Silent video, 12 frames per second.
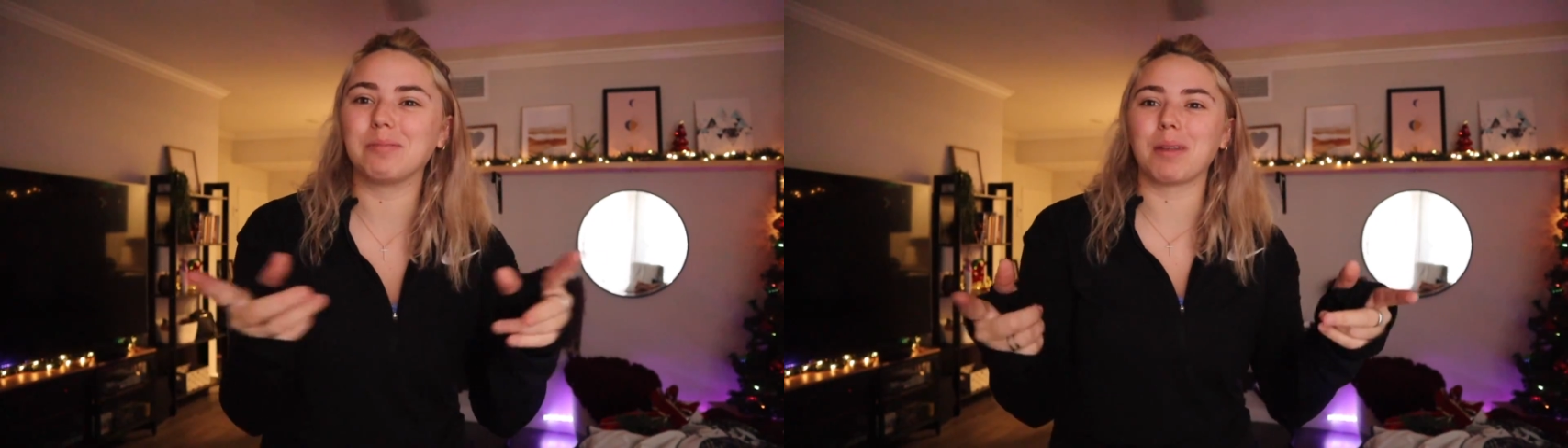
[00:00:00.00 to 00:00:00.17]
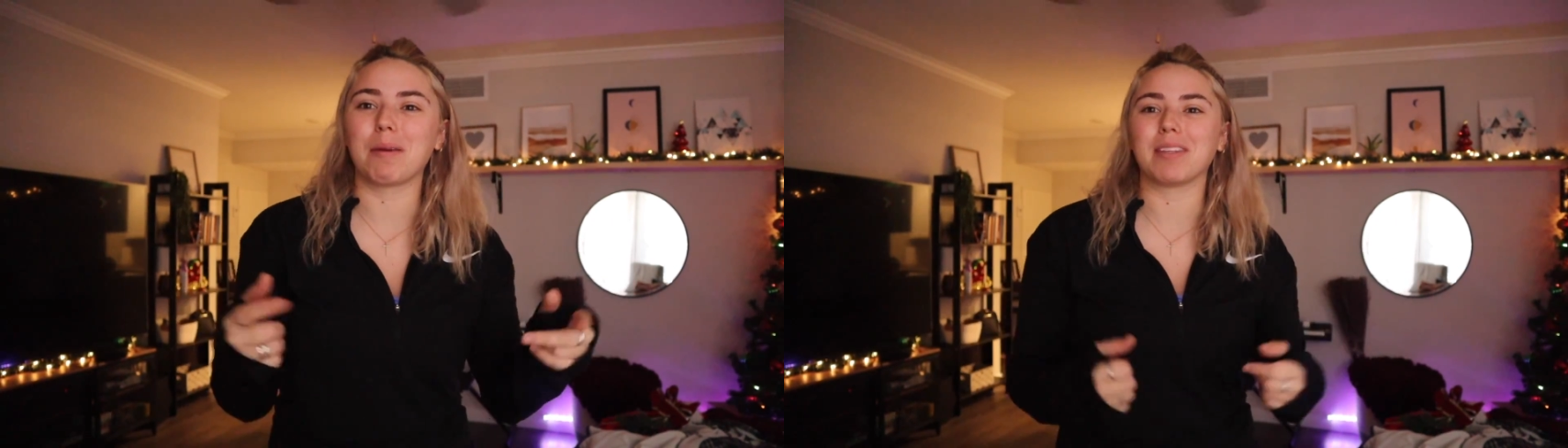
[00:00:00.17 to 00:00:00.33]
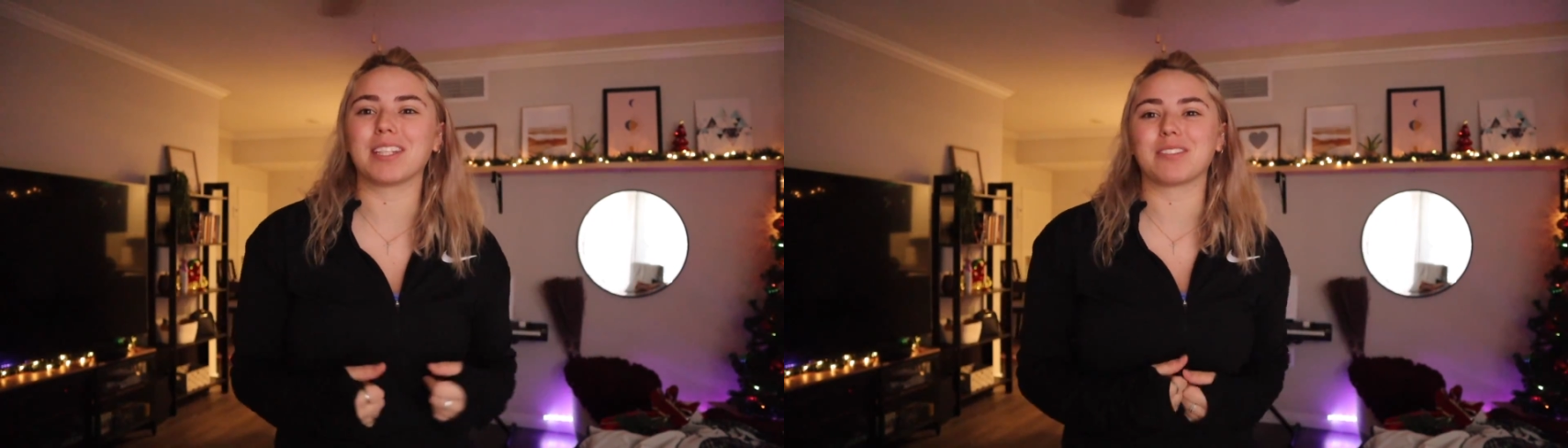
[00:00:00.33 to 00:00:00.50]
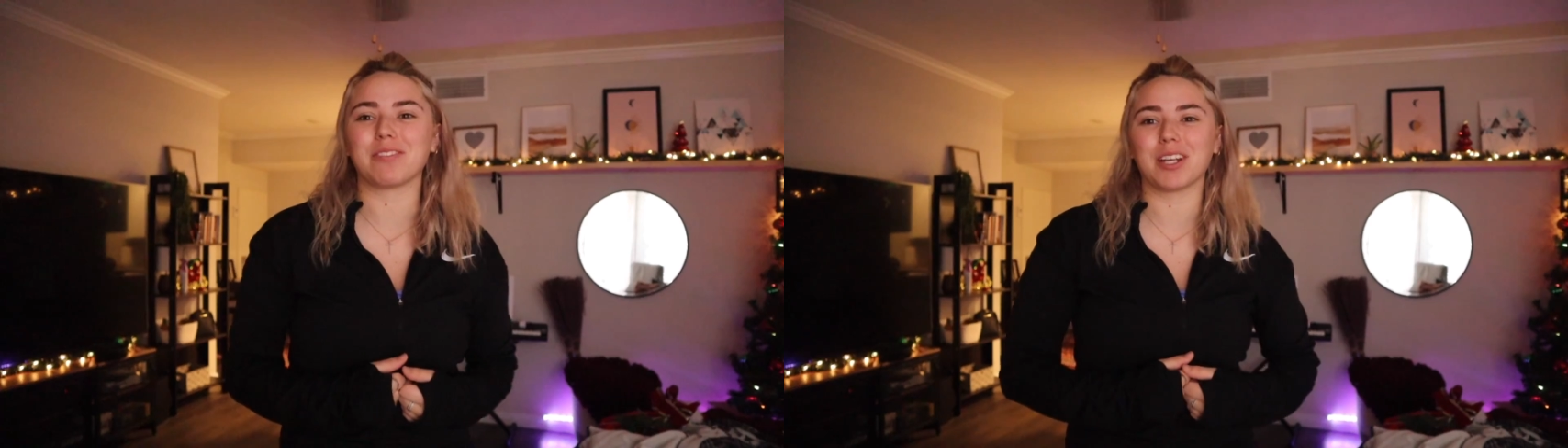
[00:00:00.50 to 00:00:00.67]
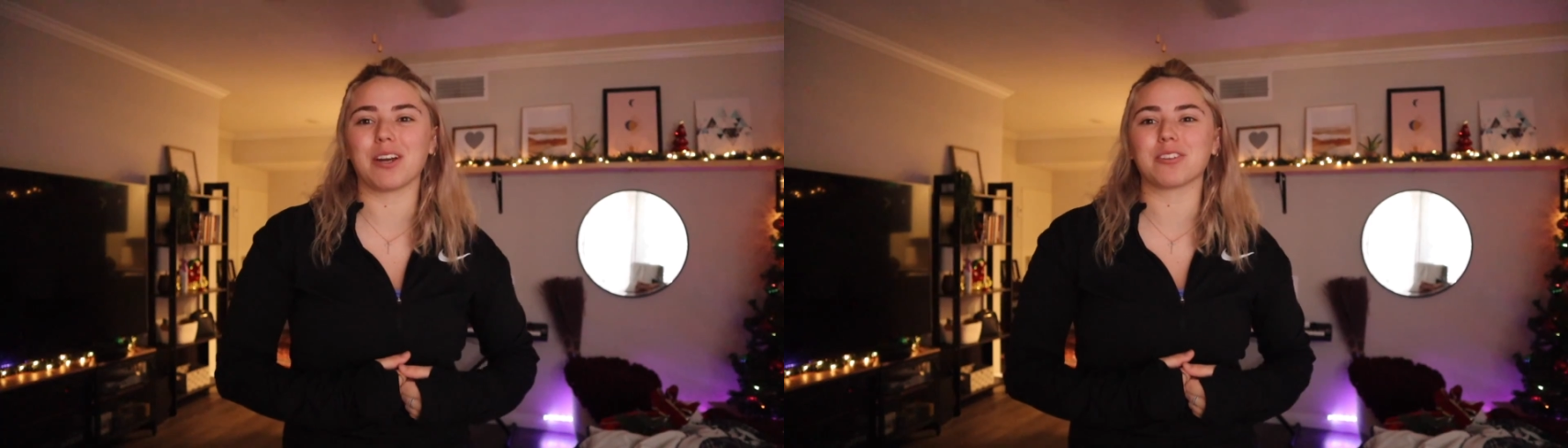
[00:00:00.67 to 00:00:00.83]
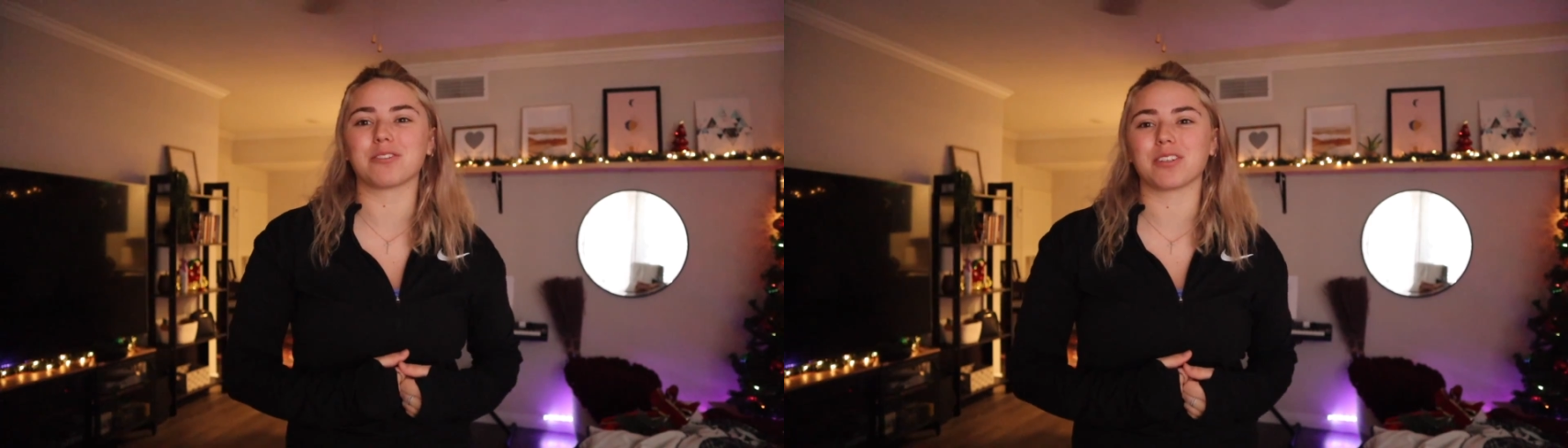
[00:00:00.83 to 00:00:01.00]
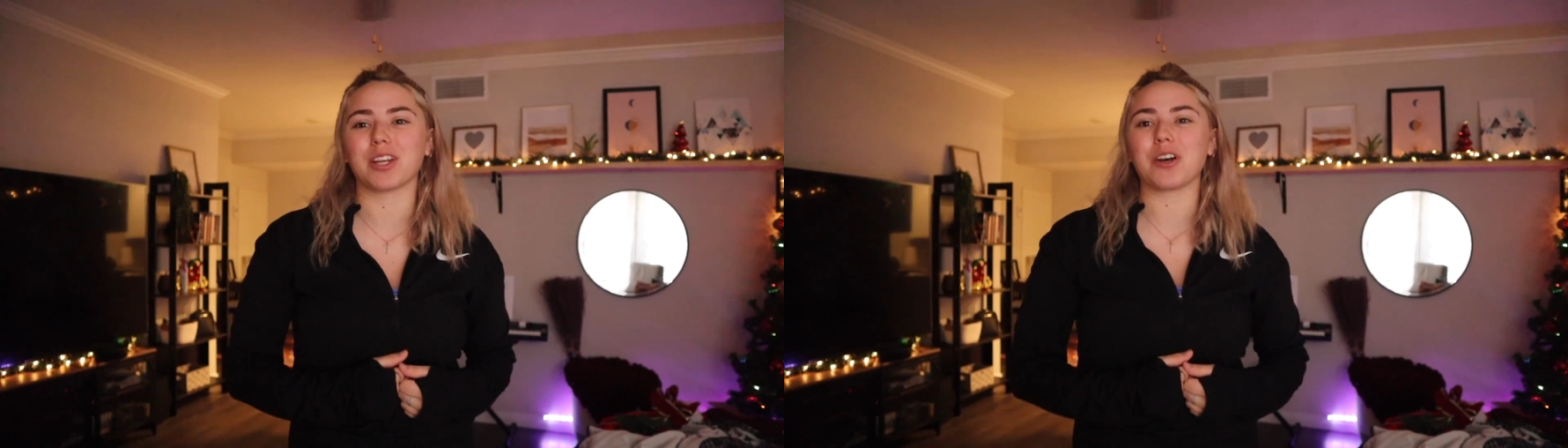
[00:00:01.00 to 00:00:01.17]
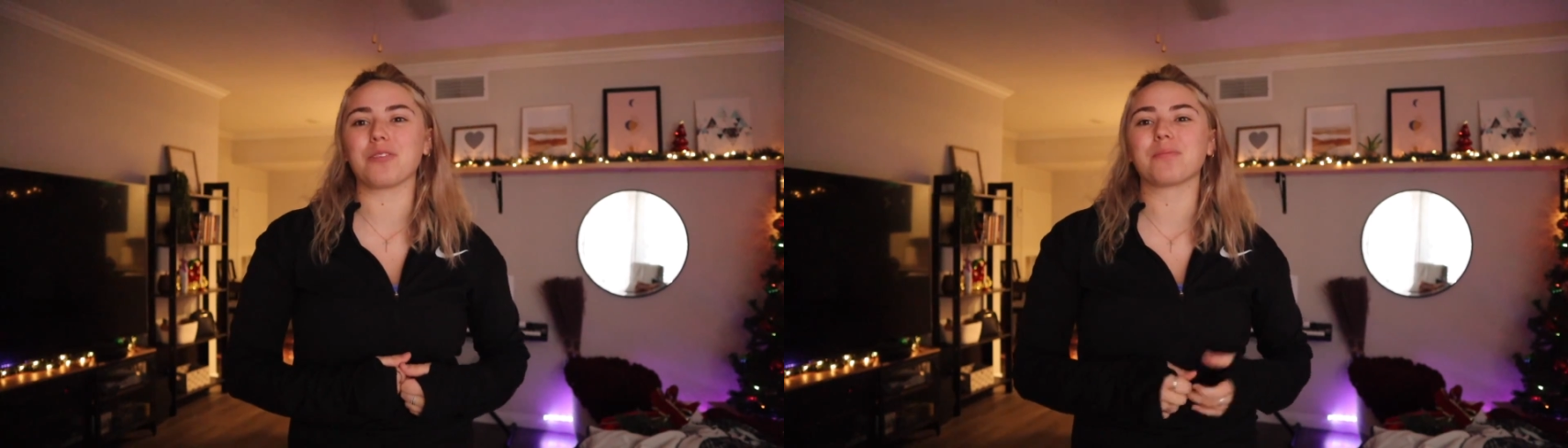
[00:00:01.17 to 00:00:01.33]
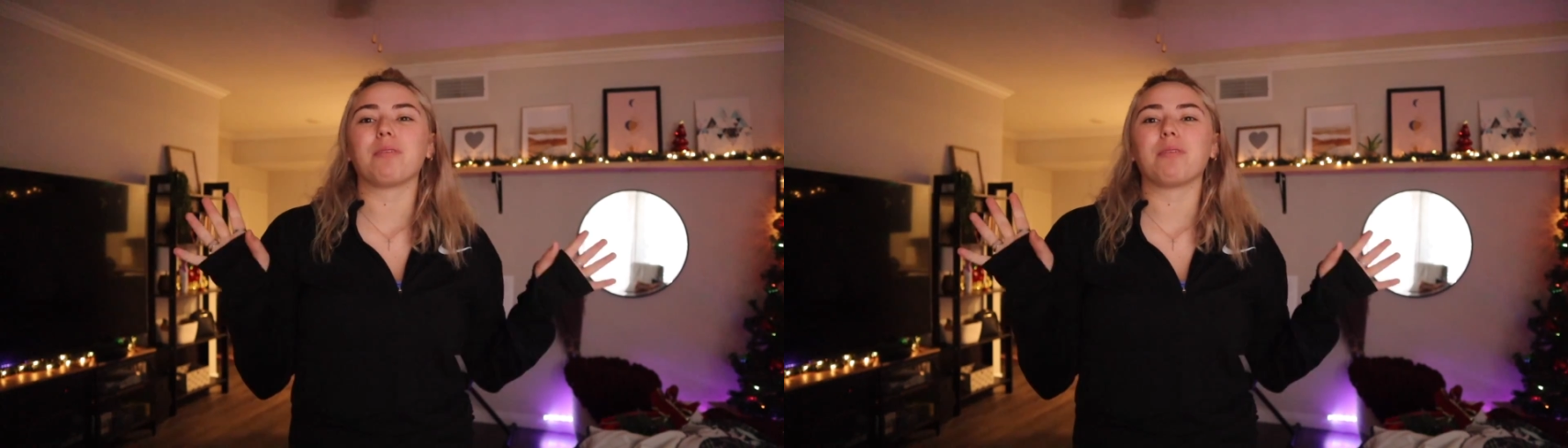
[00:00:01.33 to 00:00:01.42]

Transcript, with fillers: maybe this video is for you.